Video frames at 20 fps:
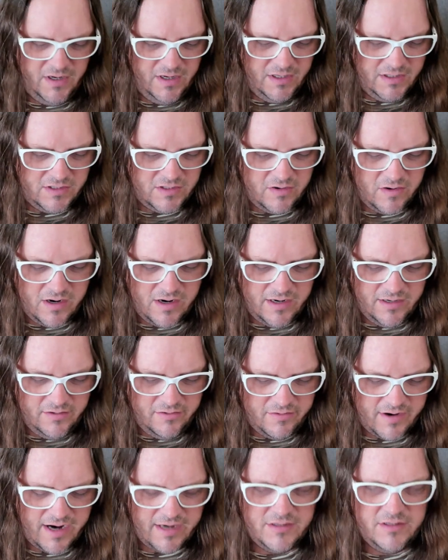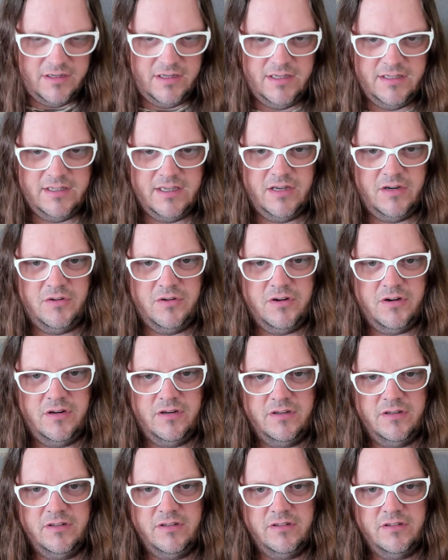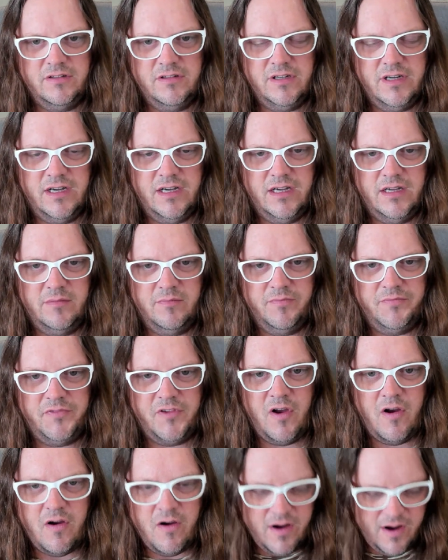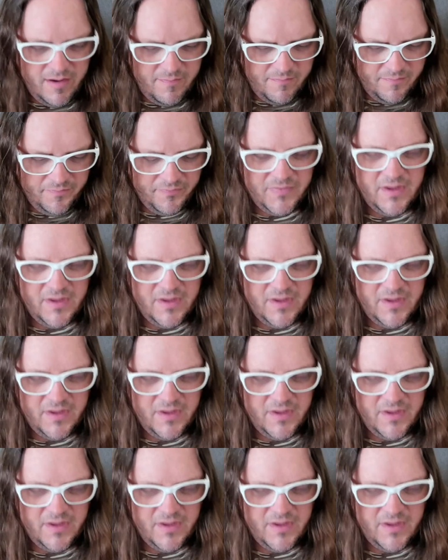So I gradually settled on Time,